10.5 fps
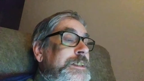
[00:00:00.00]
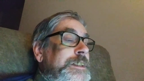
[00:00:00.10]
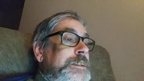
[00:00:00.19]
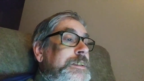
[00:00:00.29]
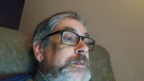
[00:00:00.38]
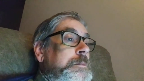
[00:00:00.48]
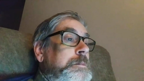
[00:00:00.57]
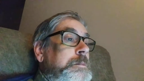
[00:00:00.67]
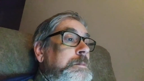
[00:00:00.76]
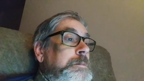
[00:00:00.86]

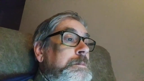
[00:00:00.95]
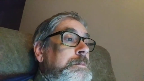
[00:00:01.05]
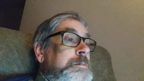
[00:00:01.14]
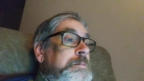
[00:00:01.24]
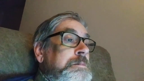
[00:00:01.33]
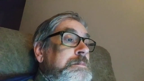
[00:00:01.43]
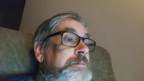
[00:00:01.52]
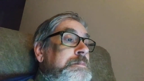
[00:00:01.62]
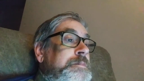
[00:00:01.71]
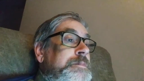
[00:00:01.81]

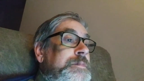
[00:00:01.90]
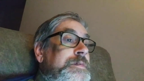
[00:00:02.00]
Nobody speaks.